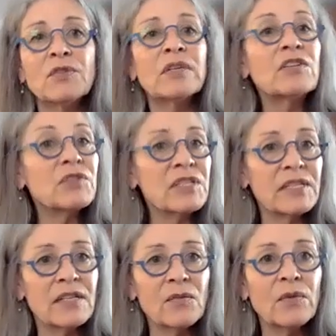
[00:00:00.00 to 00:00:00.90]
who are
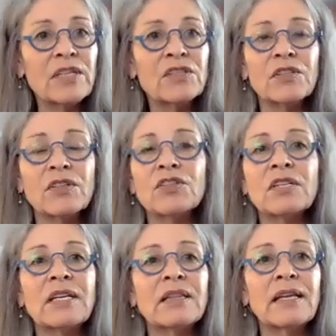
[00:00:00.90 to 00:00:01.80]
interested in research
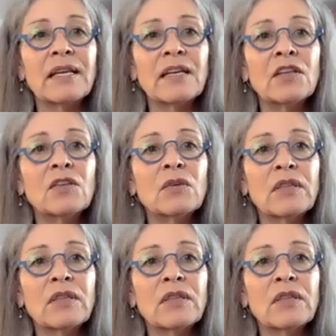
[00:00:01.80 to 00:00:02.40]
in the EU